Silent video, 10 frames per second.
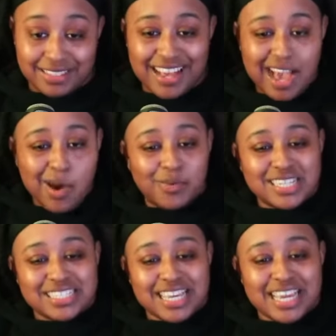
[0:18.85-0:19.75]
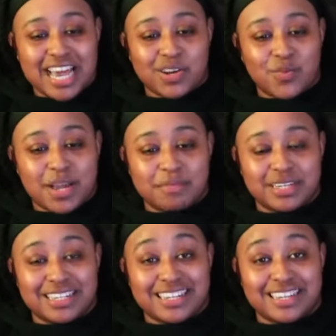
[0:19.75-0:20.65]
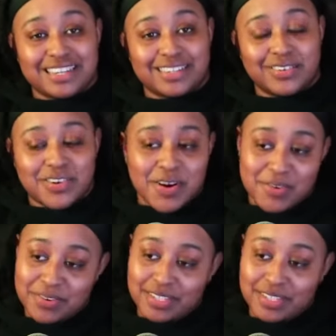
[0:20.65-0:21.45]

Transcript: I don't want to say got away, but he did, you know.